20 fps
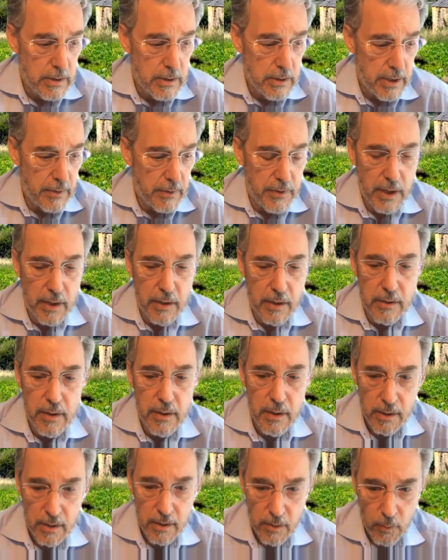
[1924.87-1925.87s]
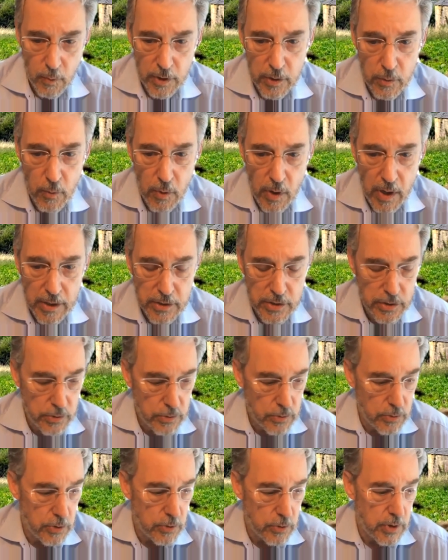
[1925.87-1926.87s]
and then when you want
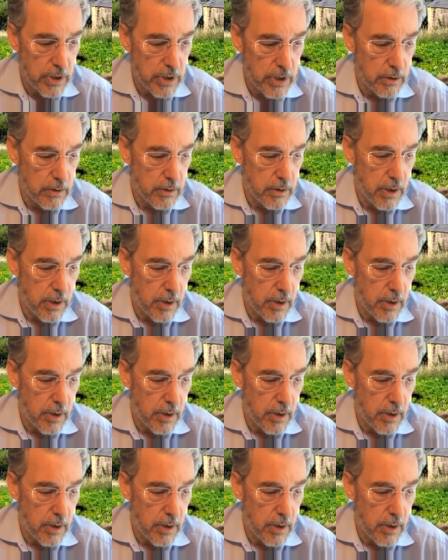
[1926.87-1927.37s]
to, you can